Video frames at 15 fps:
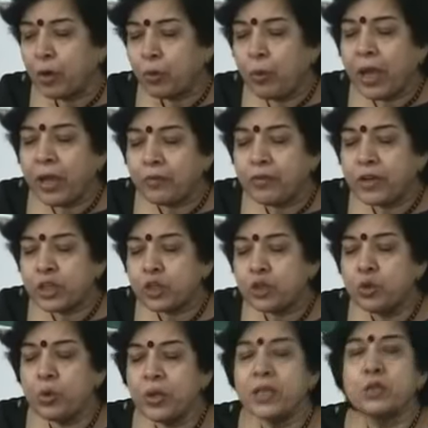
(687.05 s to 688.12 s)
where
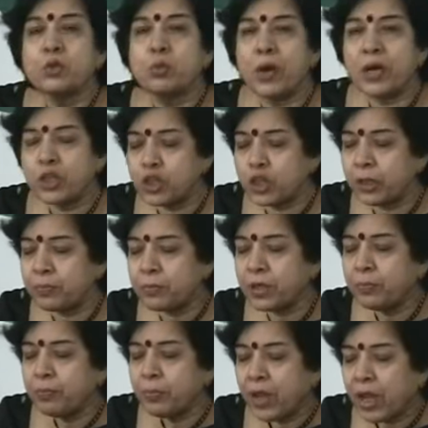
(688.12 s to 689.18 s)
Vishnu is worshipped
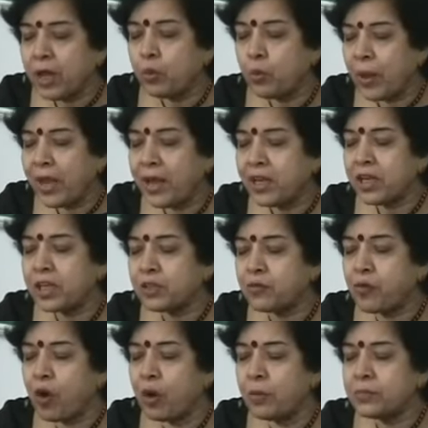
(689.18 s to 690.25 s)
in various
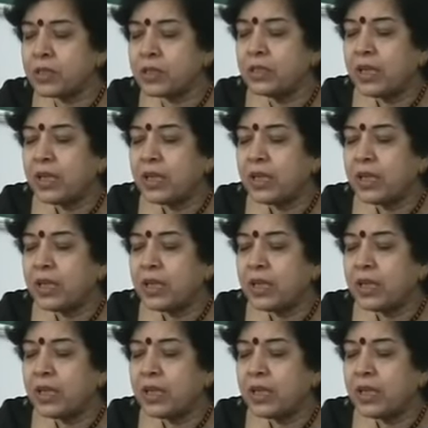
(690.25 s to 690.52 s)
forms